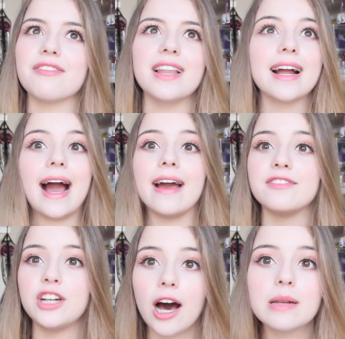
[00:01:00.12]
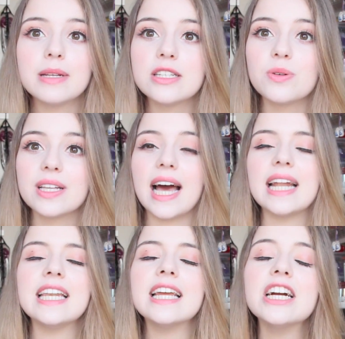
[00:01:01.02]
I feel like I have not been doing
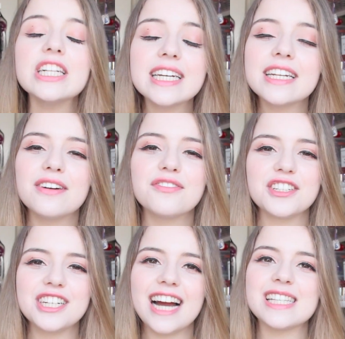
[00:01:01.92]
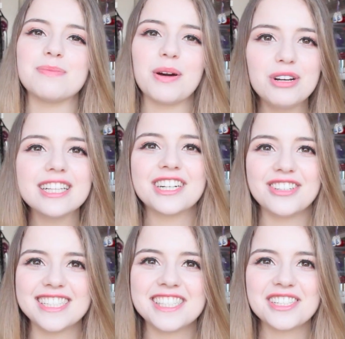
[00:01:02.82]
that nearly enough for you guys in my weekly
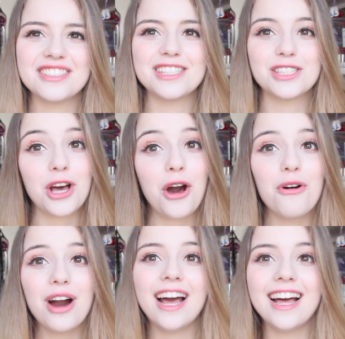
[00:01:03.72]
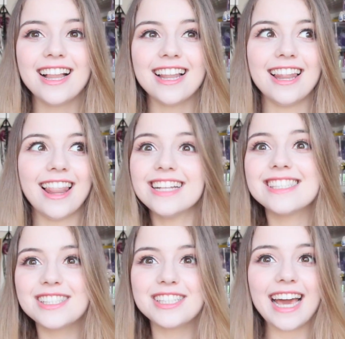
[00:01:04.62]
Korean series, so
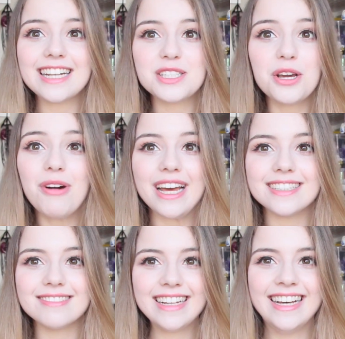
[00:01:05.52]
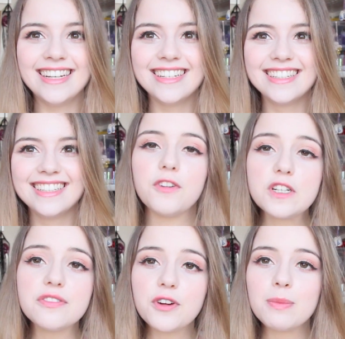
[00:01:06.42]
let's get to it!
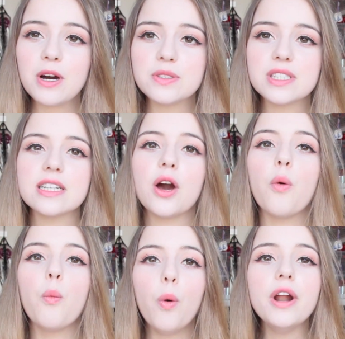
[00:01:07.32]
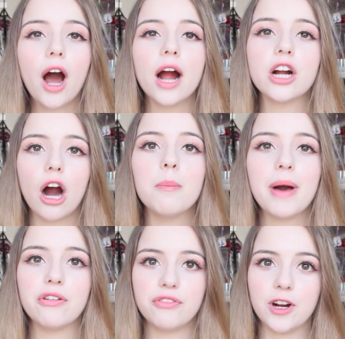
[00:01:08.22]
First and foremost, what are
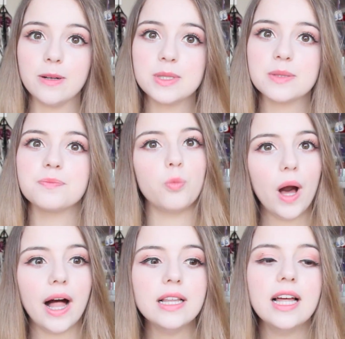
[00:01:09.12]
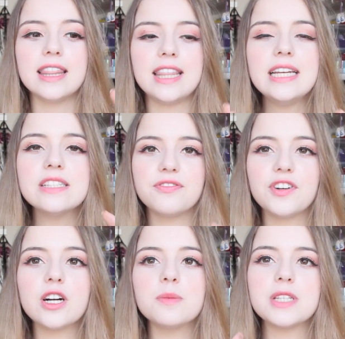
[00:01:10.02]
compound verbs? Well, these
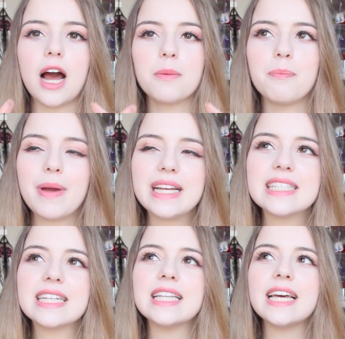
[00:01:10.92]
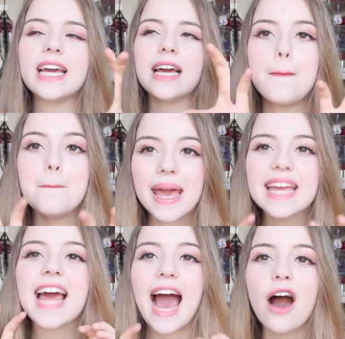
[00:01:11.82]
verbs are basically
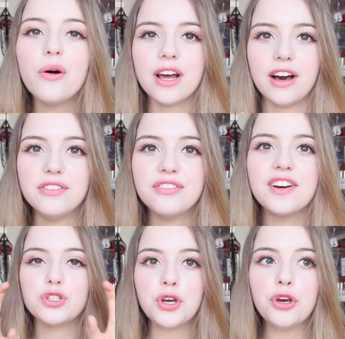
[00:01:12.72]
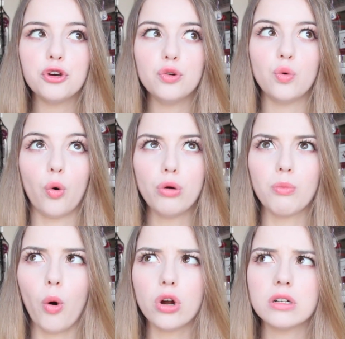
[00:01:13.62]
made out of 2 or
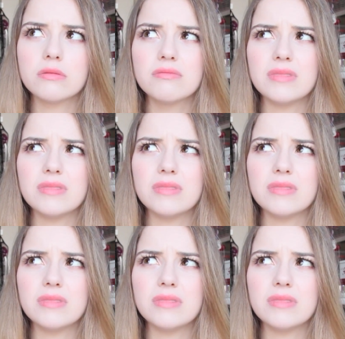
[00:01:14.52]
more,